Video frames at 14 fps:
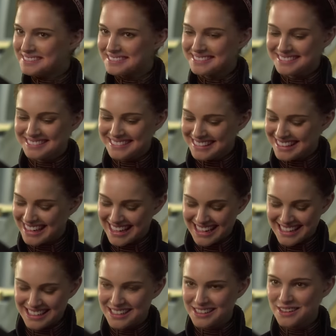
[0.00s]
princess
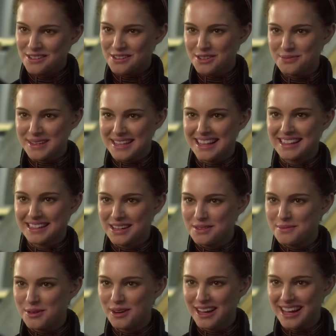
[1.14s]
And he'll always be that
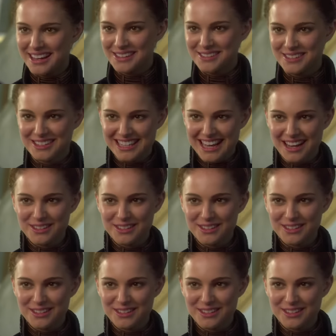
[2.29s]
little boy I knew on